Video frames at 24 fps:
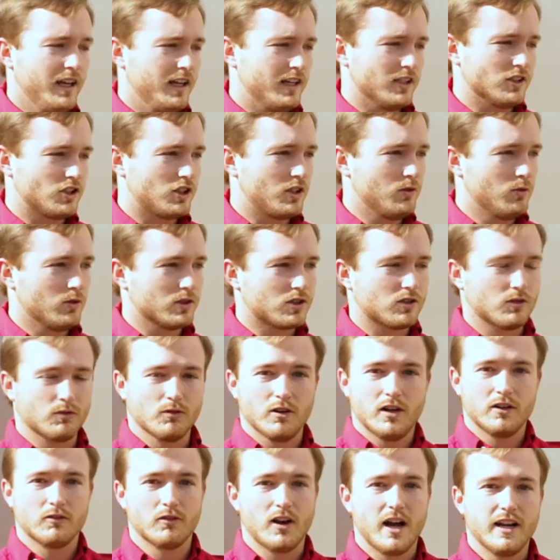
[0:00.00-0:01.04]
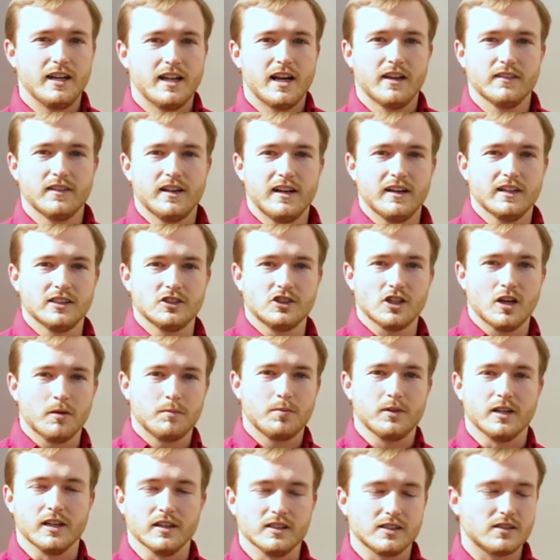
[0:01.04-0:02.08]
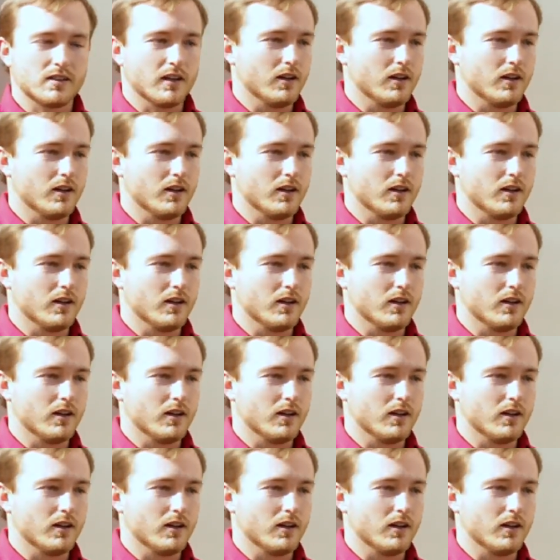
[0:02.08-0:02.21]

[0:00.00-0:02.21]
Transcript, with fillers: is she wants to run right down there and jump in.